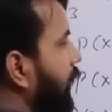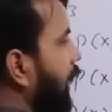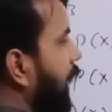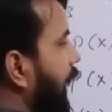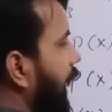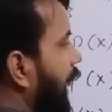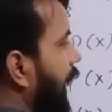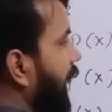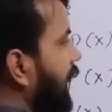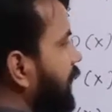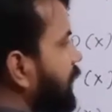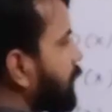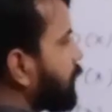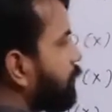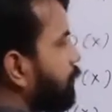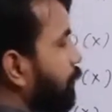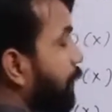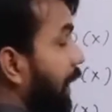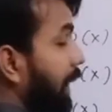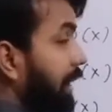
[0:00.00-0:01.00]
x
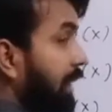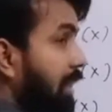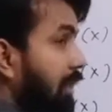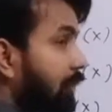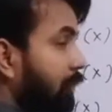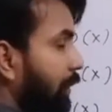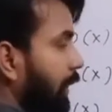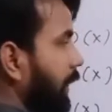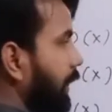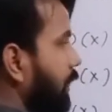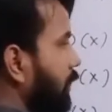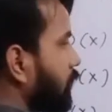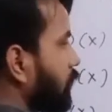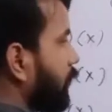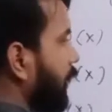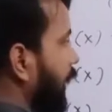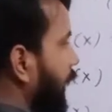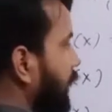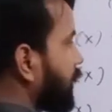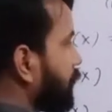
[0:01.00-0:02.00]
minus y. So
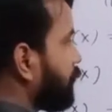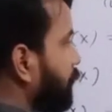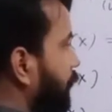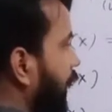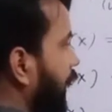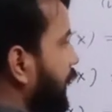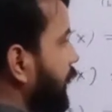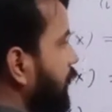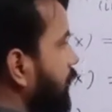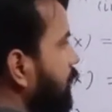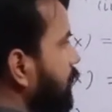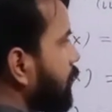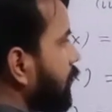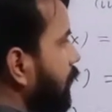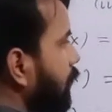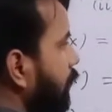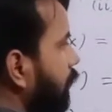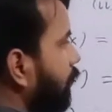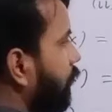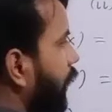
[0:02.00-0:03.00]
x minus
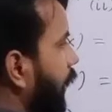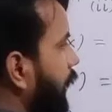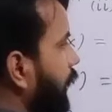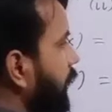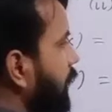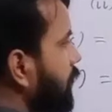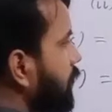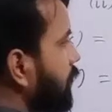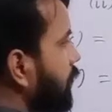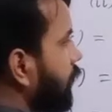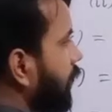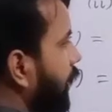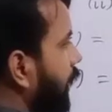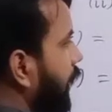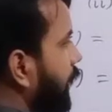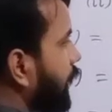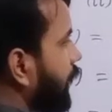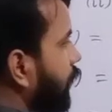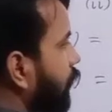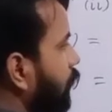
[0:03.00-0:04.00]
y is
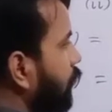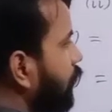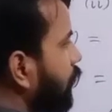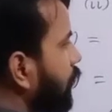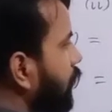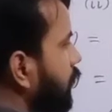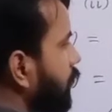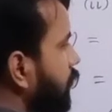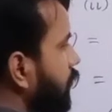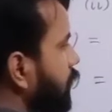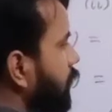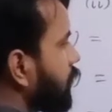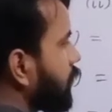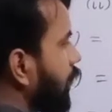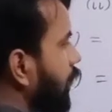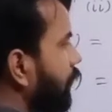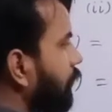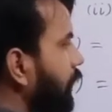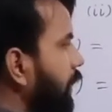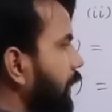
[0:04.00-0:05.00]
under root
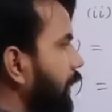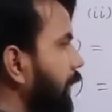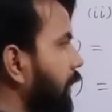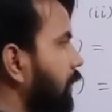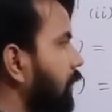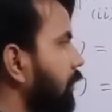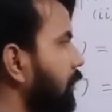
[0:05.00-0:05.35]
17.